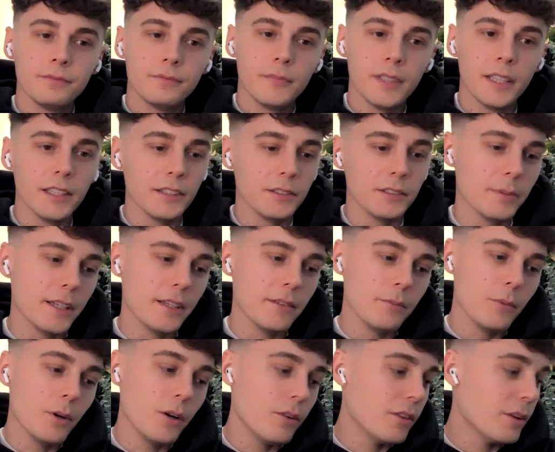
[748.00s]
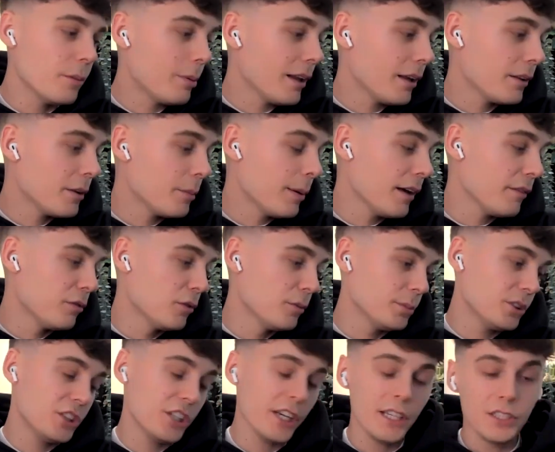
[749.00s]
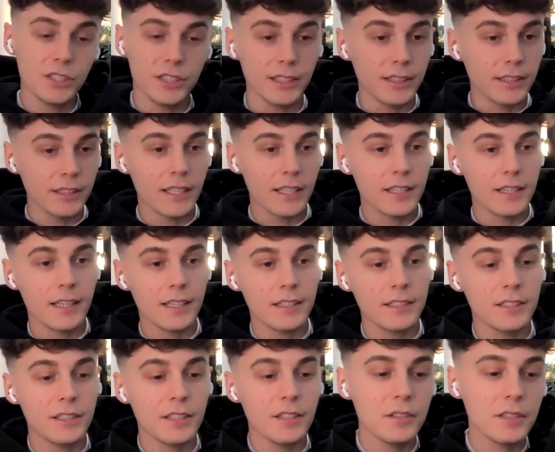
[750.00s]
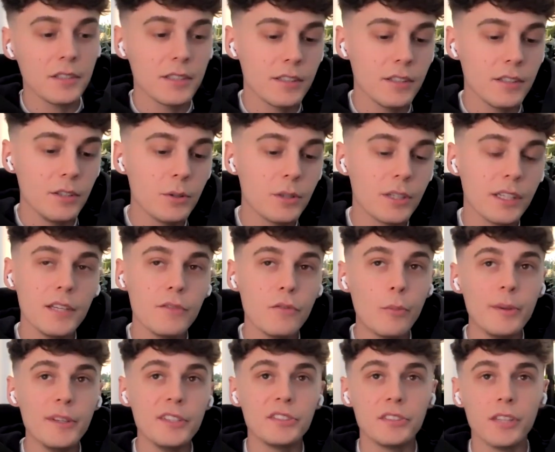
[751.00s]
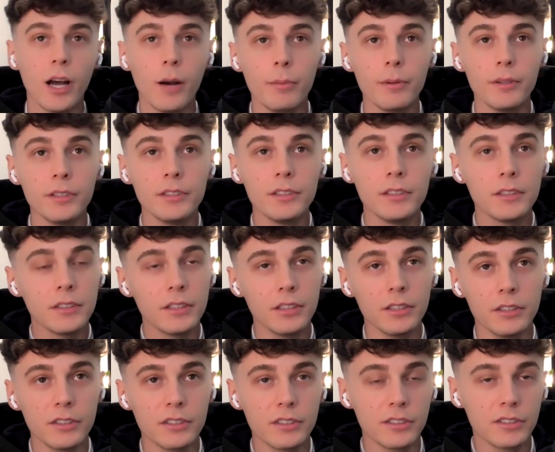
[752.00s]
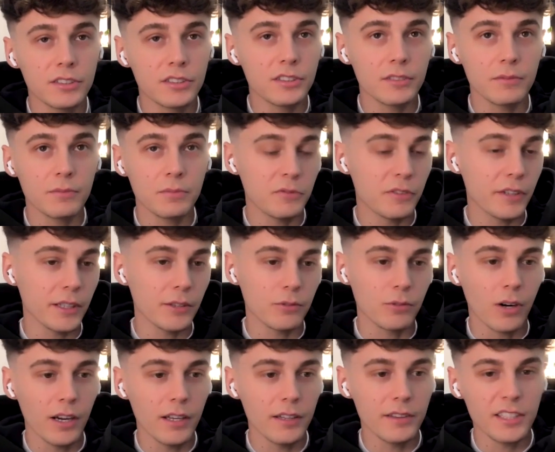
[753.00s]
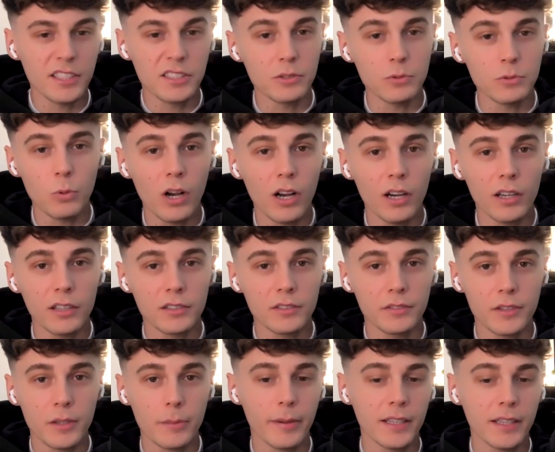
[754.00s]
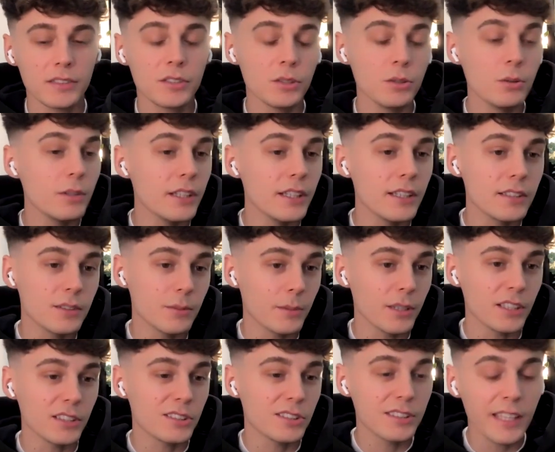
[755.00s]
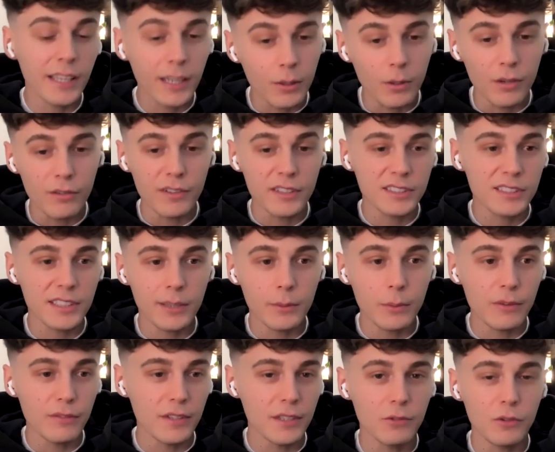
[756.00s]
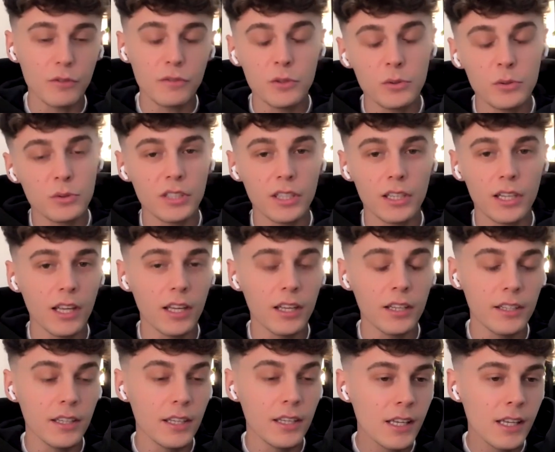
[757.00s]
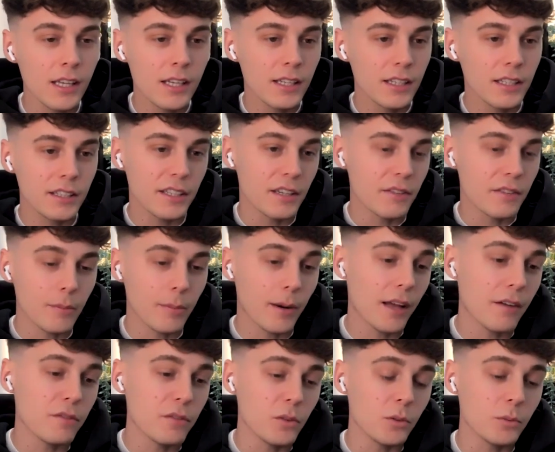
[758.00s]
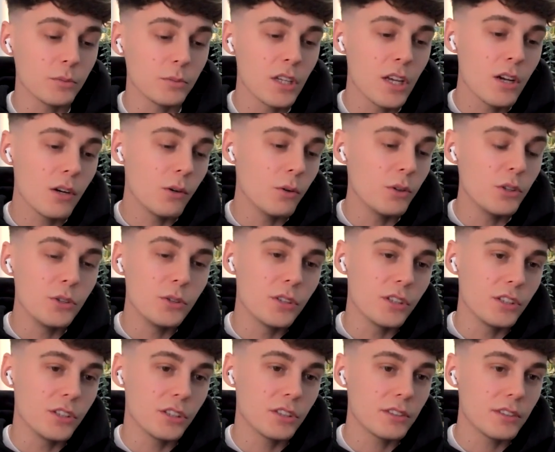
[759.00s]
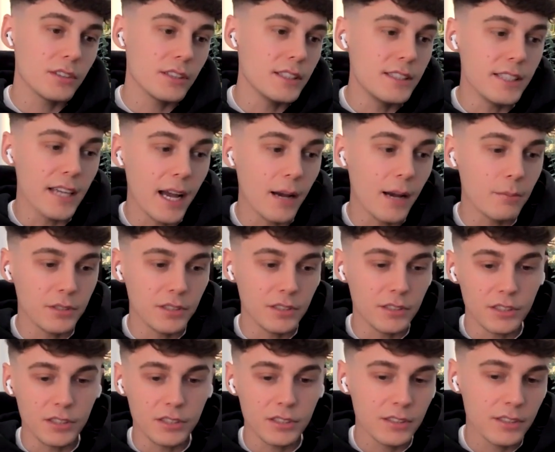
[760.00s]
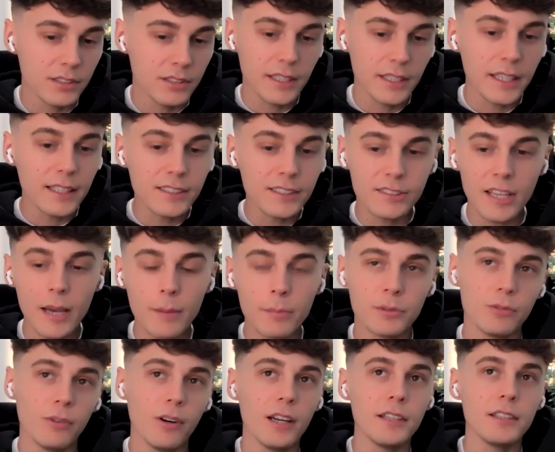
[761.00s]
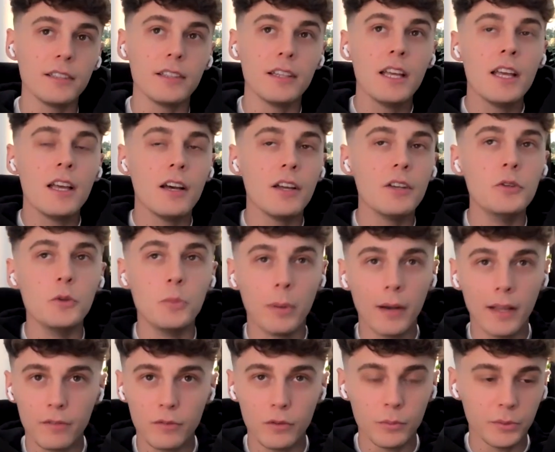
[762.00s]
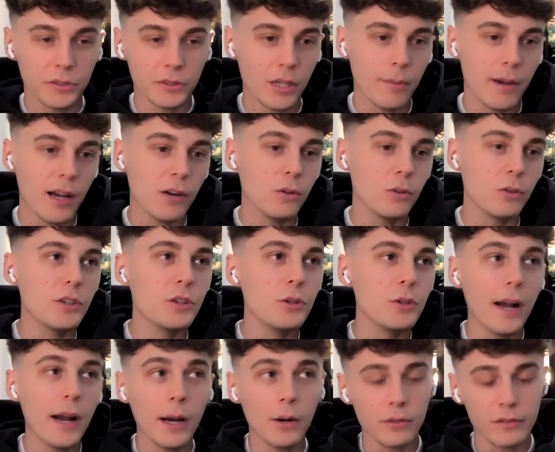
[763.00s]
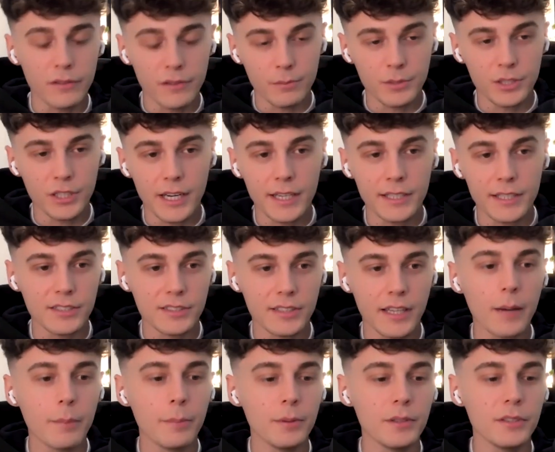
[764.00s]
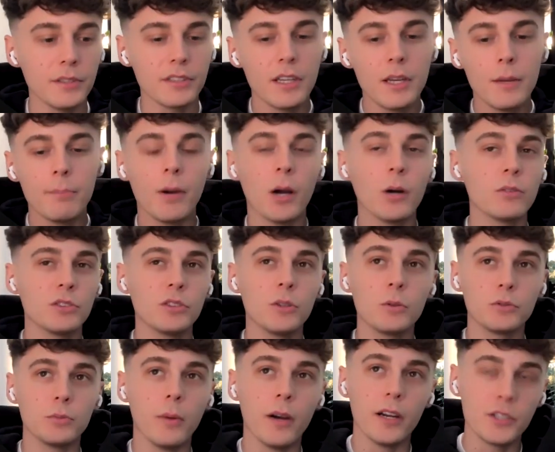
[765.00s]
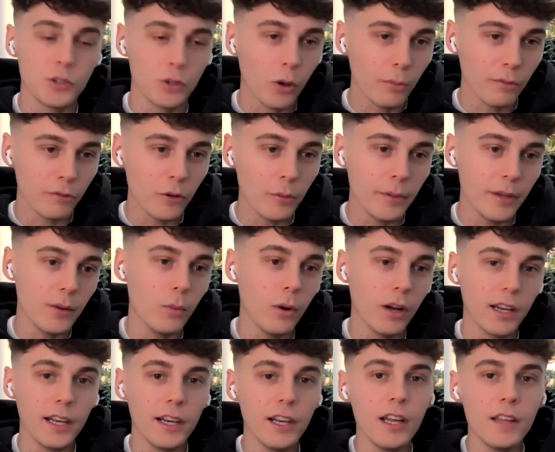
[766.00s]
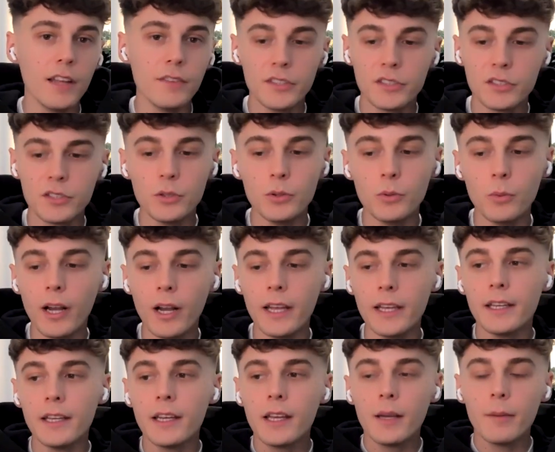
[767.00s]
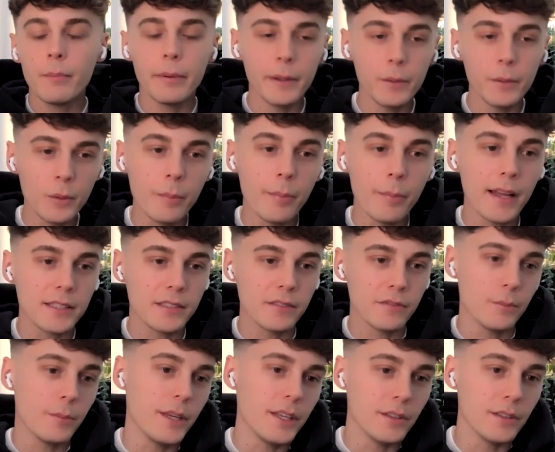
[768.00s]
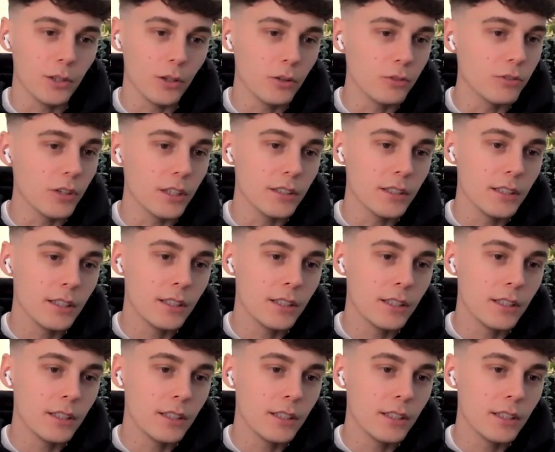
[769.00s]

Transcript: It is, mate. Well, the platforms are changing, and you can either be stubborn and think, right, this has worked for the past 2 years, I'm going to stick with it, refuse to learn different platforms, or you can just adapt and just accept, right, a new platform's come out or a new algorithm change has happened. My results might drop for a bit while I learn this new way, but it'll be better for me in the long run.